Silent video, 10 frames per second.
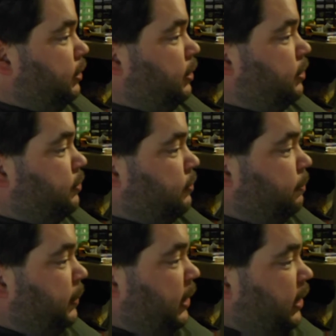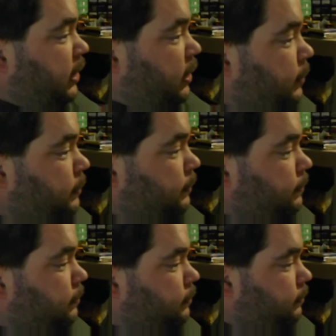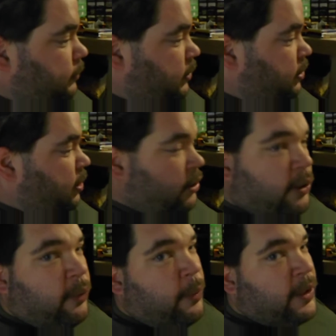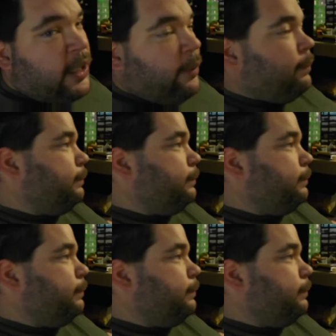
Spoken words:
It's all been signed off with them.